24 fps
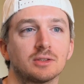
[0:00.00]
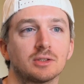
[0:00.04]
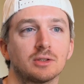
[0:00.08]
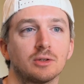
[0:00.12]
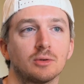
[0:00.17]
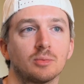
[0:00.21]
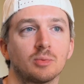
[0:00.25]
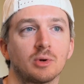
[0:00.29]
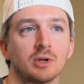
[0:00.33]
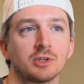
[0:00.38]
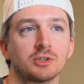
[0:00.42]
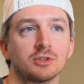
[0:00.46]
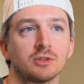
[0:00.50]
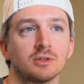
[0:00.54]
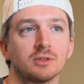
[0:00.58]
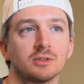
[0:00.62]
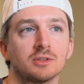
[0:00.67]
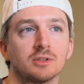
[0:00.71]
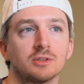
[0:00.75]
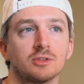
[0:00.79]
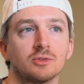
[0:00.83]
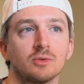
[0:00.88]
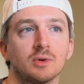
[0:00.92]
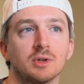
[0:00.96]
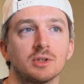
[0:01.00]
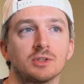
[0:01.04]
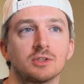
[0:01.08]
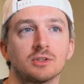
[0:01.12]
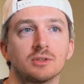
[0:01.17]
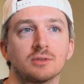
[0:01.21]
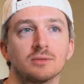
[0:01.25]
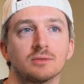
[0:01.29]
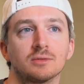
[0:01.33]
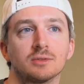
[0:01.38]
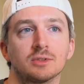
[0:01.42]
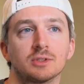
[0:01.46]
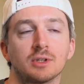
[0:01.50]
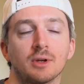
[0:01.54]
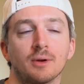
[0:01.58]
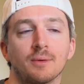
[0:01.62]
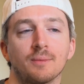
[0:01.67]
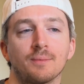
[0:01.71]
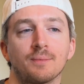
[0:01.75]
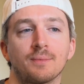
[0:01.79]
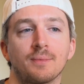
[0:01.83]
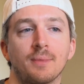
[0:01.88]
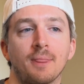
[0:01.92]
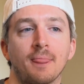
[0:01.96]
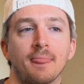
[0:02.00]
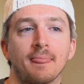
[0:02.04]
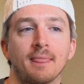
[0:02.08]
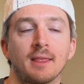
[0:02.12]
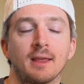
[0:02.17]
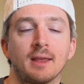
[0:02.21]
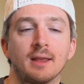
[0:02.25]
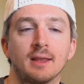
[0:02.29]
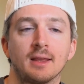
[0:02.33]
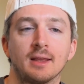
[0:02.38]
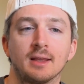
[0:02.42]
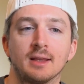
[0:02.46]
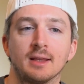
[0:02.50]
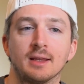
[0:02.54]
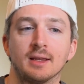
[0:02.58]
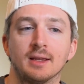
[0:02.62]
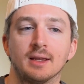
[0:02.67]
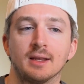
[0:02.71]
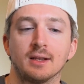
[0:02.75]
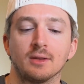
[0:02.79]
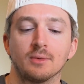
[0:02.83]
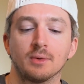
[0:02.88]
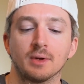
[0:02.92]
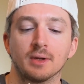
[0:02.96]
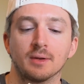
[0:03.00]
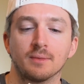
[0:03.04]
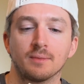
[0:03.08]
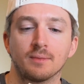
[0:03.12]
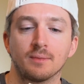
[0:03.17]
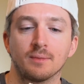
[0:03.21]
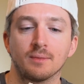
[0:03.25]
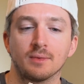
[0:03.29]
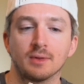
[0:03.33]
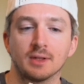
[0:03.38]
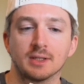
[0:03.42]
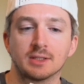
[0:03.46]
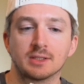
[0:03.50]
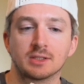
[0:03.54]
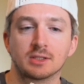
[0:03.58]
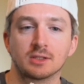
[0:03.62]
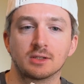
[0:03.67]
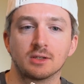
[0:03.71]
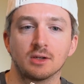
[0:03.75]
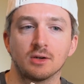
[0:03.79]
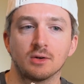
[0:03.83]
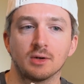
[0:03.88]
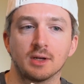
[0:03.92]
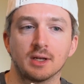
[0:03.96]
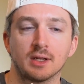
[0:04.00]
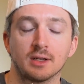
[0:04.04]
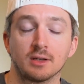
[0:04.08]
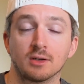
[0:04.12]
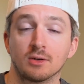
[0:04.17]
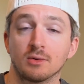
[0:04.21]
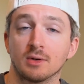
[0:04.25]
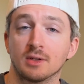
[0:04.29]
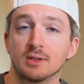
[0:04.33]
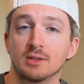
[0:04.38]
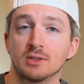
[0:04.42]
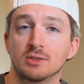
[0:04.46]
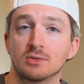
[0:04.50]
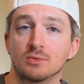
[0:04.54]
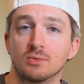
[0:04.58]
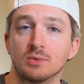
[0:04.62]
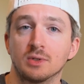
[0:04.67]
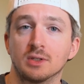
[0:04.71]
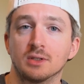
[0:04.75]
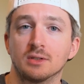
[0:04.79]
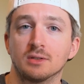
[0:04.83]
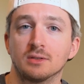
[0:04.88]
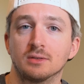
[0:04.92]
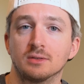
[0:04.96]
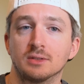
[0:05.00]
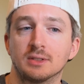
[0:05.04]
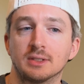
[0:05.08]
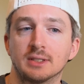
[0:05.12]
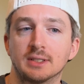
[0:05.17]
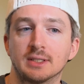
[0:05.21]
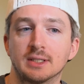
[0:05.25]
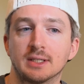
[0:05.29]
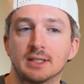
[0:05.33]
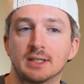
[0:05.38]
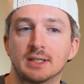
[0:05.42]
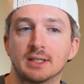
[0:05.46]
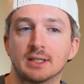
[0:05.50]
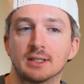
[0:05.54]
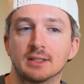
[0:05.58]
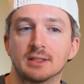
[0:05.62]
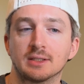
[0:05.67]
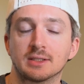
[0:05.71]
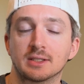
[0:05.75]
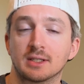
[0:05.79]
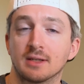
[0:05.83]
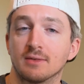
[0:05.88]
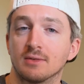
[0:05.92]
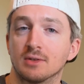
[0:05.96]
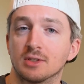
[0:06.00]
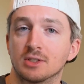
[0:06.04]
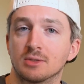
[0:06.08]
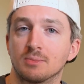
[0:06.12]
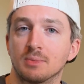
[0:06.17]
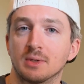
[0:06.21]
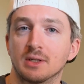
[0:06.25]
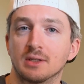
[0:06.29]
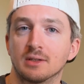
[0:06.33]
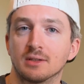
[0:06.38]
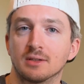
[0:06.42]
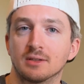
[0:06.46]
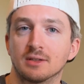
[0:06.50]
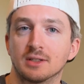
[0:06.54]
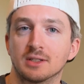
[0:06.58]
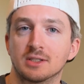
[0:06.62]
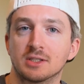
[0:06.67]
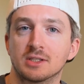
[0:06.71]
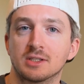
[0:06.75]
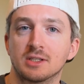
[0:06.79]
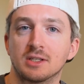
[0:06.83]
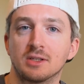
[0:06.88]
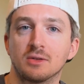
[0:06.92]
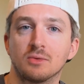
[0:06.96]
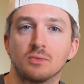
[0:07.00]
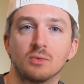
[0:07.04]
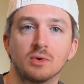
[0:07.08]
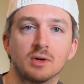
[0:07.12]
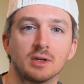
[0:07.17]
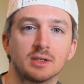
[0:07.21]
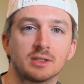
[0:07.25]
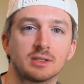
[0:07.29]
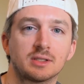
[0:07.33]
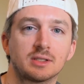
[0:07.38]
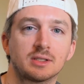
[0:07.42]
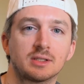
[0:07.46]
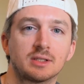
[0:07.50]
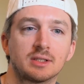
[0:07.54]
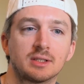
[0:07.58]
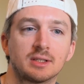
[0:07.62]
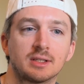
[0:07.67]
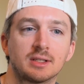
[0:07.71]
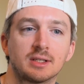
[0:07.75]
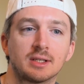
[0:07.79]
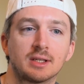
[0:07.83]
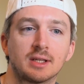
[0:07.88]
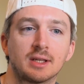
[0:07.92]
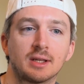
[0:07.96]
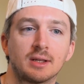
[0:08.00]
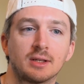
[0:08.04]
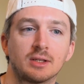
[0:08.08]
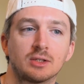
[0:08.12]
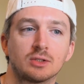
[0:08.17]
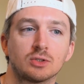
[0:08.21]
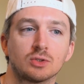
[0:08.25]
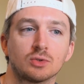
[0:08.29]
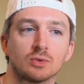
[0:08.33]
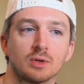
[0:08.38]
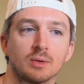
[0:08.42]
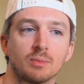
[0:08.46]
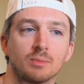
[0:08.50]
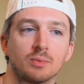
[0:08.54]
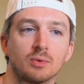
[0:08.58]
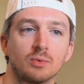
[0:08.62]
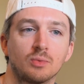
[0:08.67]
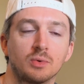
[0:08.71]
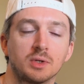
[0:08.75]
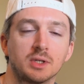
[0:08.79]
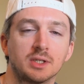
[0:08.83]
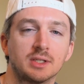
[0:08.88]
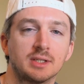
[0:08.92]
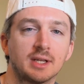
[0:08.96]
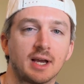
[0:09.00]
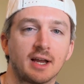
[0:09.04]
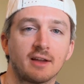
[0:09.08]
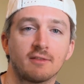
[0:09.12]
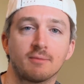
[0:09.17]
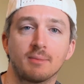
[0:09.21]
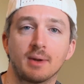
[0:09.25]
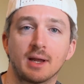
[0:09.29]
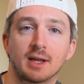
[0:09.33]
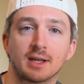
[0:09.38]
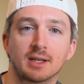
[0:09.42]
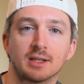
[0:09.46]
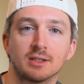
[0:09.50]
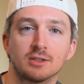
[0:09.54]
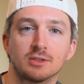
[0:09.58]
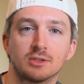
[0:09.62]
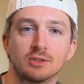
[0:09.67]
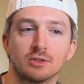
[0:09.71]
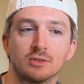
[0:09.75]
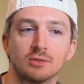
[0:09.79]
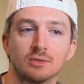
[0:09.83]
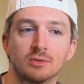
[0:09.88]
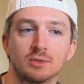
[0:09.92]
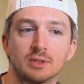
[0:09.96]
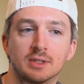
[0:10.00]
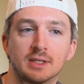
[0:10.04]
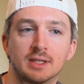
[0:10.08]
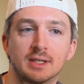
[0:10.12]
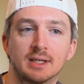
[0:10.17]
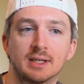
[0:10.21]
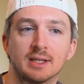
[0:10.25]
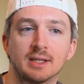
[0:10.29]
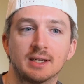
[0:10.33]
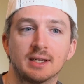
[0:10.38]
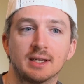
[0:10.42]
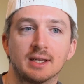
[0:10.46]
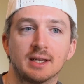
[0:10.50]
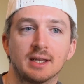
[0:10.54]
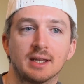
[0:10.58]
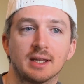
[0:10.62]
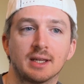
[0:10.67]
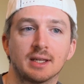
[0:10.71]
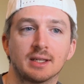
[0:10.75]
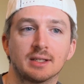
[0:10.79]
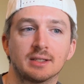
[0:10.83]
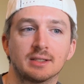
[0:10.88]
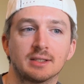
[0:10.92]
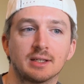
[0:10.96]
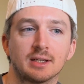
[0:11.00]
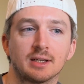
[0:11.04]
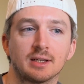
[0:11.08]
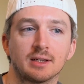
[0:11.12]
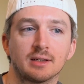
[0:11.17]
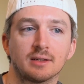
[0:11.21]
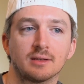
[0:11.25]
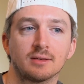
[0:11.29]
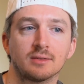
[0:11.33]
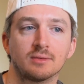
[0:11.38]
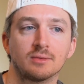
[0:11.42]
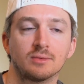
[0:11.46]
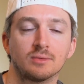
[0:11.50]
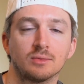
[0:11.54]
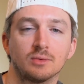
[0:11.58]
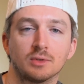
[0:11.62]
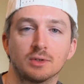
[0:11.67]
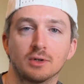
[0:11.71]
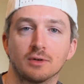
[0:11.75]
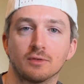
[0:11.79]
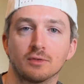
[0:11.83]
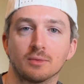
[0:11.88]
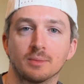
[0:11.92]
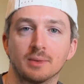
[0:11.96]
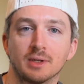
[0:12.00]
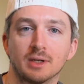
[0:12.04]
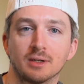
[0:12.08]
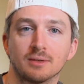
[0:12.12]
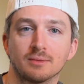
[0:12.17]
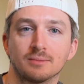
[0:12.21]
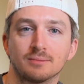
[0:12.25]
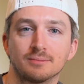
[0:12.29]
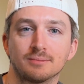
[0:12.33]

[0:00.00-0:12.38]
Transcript: a low pressure situation. So anyway, let's go ahead and create this wheel. Let's give it a spin. Let's see what trip we dive back into, and we'll go from there.